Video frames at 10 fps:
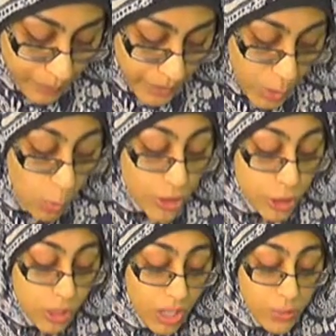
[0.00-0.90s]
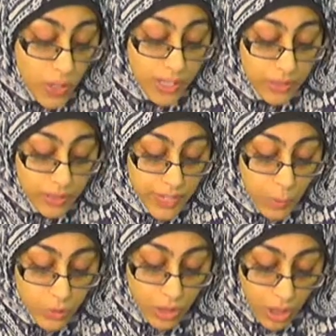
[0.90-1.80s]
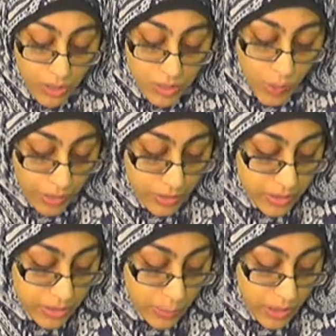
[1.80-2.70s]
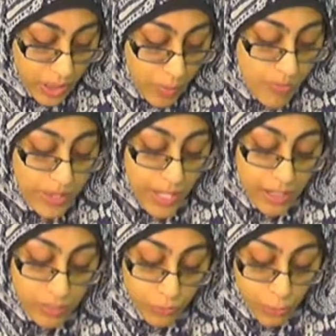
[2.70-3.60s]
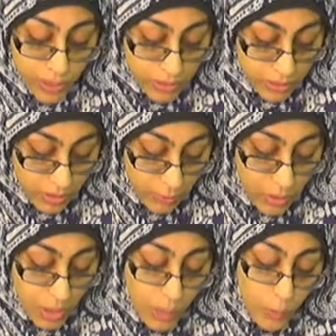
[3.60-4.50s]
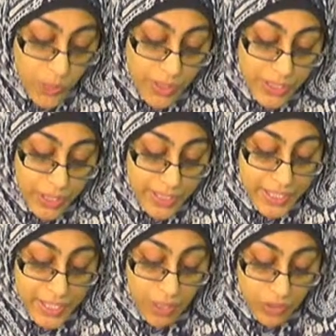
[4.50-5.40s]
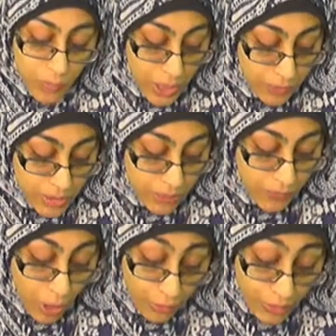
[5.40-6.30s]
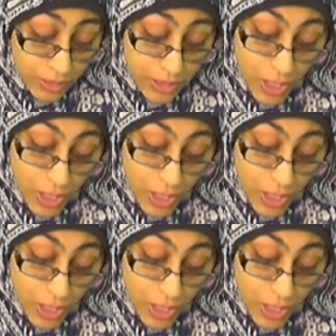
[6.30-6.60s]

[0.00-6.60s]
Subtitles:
One should not do anything that would cause the parents to become the end of criticism. We must not insult the parents of others,